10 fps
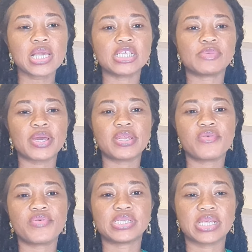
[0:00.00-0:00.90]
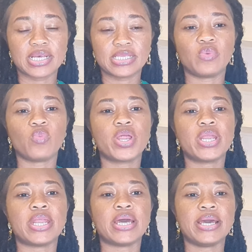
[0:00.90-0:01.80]
spend the rest as and
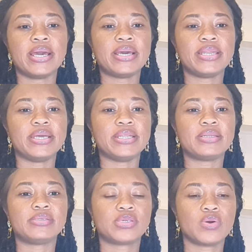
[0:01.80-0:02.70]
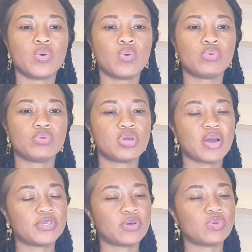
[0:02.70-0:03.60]
when needed. So you
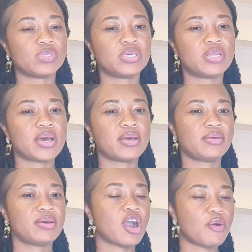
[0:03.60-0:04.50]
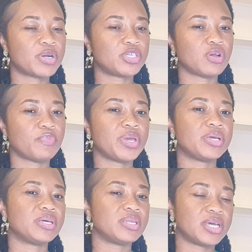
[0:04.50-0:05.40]
have to consider how much you are
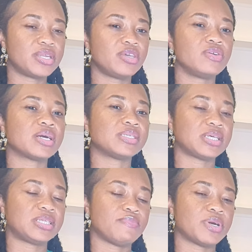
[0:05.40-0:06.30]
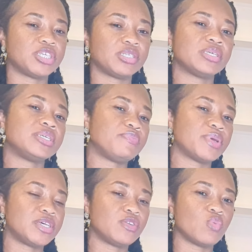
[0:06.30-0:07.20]
paid, and then you can set a budget
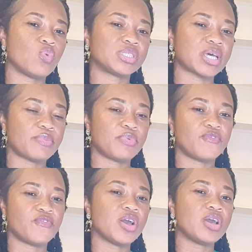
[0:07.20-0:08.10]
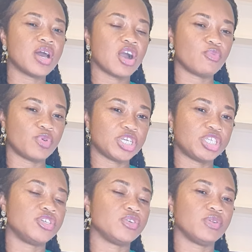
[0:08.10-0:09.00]
depending on what type of
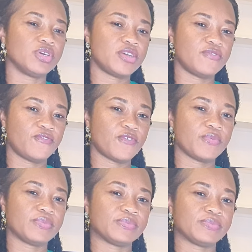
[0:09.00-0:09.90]
accommodation you're looking for.